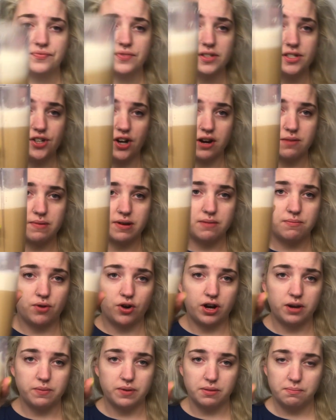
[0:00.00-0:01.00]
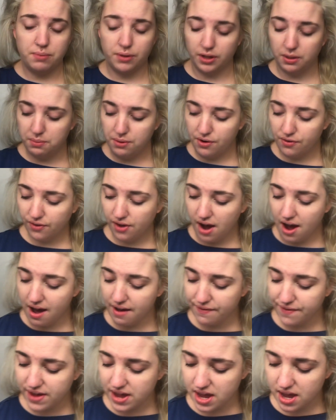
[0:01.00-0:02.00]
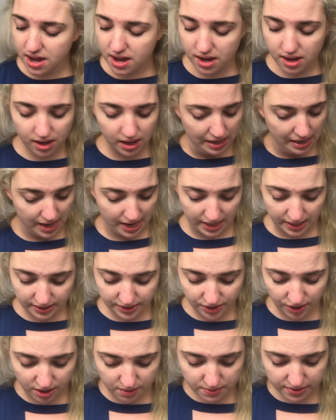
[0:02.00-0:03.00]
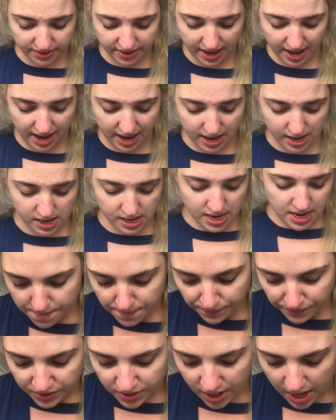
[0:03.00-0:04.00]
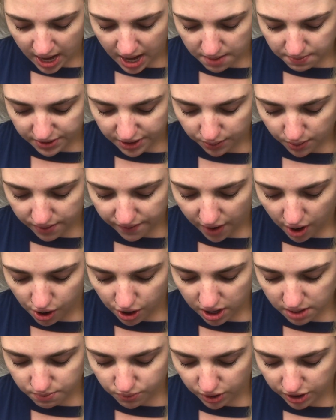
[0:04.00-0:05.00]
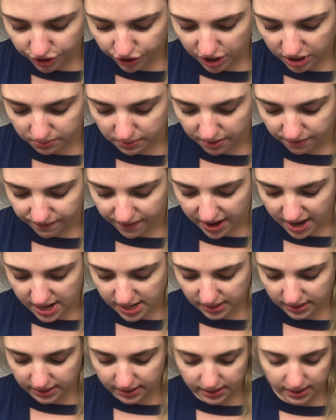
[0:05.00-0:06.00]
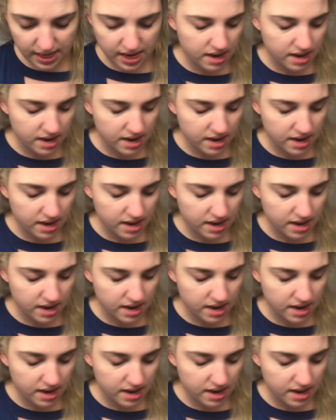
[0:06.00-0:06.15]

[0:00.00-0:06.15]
Starting my morning with bulletproof coffee. Gotta start it with that. So I've already moisturized my face.